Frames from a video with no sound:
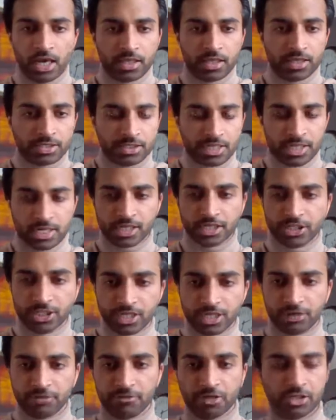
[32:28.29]

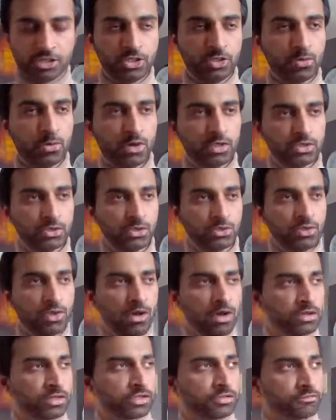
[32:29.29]
initiative that you want to
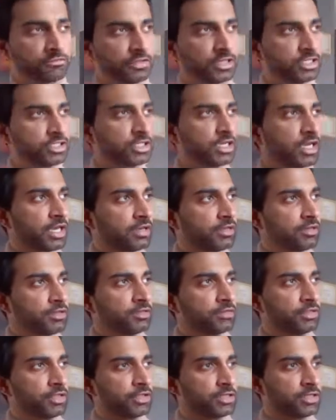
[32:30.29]
launch, if there's
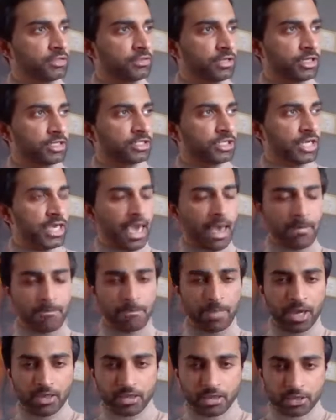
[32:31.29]
a
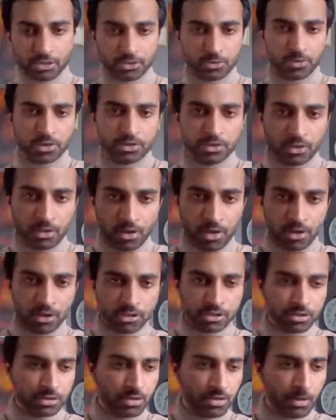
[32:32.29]
campaign that you want to
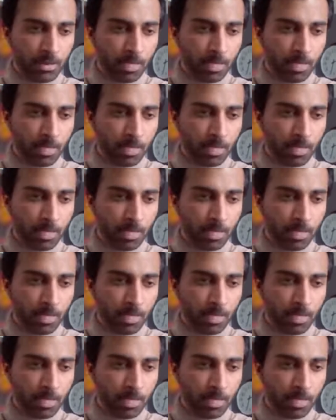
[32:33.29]
launch,